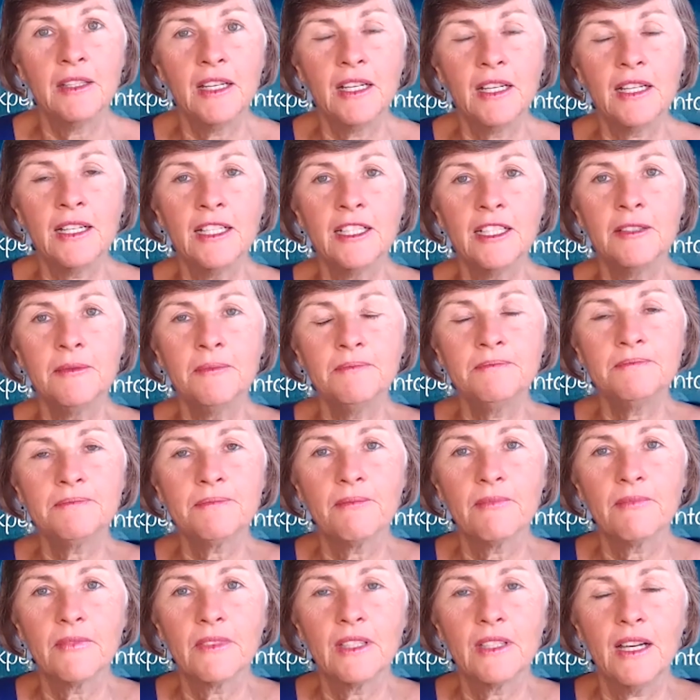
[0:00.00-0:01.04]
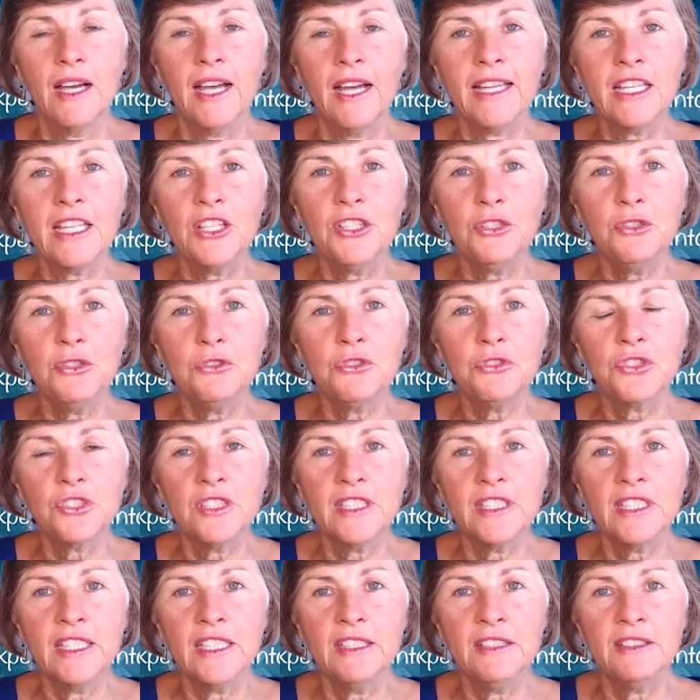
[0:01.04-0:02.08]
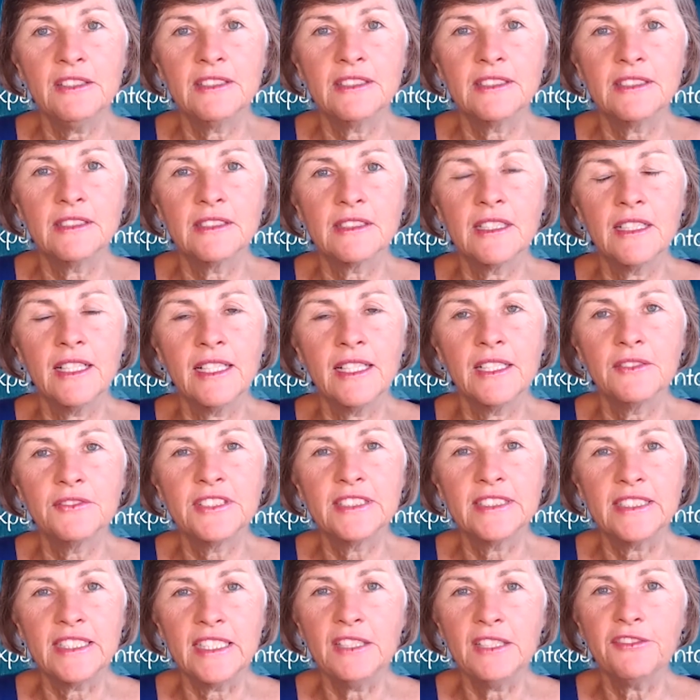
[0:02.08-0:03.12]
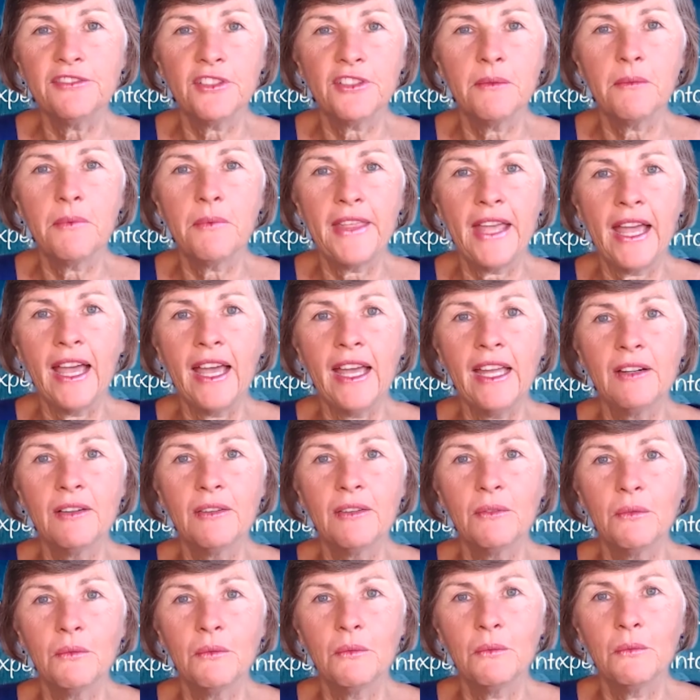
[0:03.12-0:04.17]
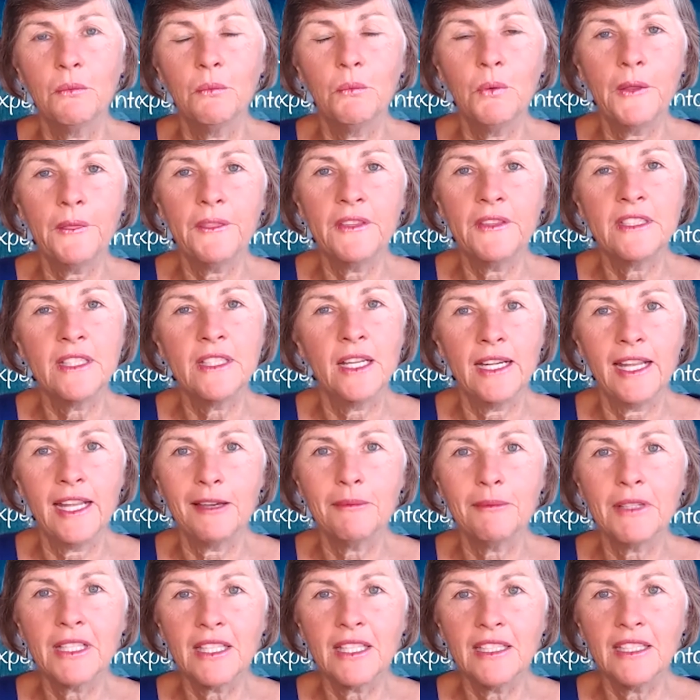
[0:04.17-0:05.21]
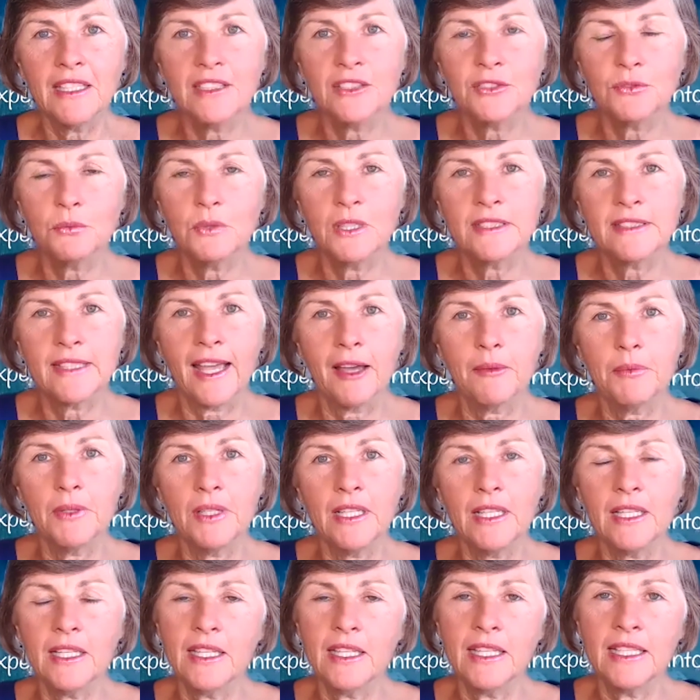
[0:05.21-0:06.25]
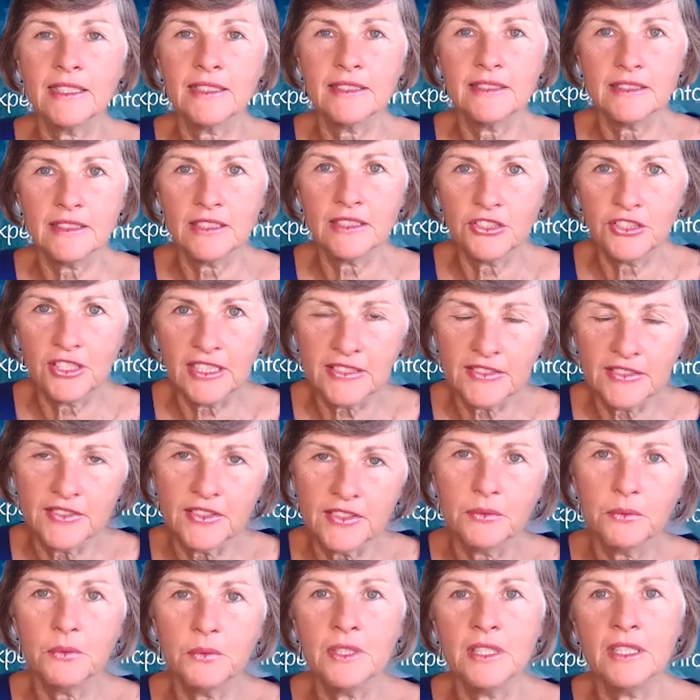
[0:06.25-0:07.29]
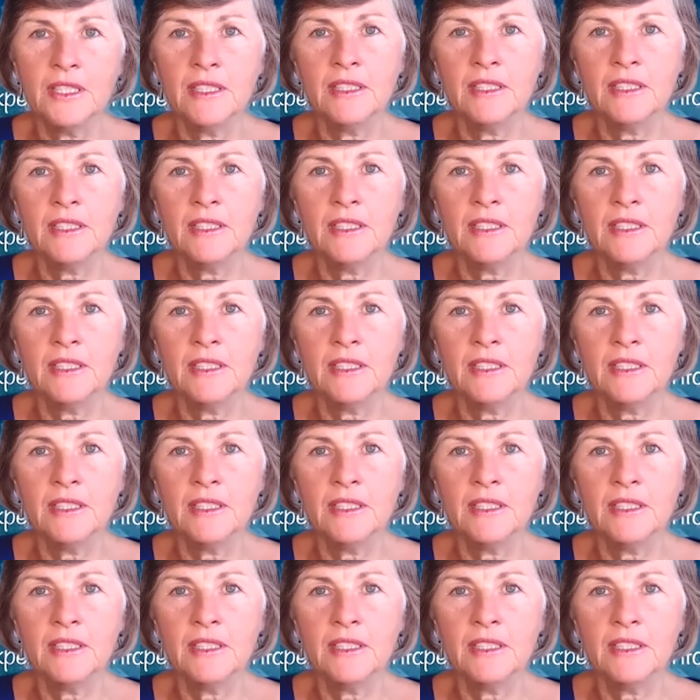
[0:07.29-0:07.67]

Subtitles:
I can usually kind of see from that what the dynamic is, what's happening, and suggest that we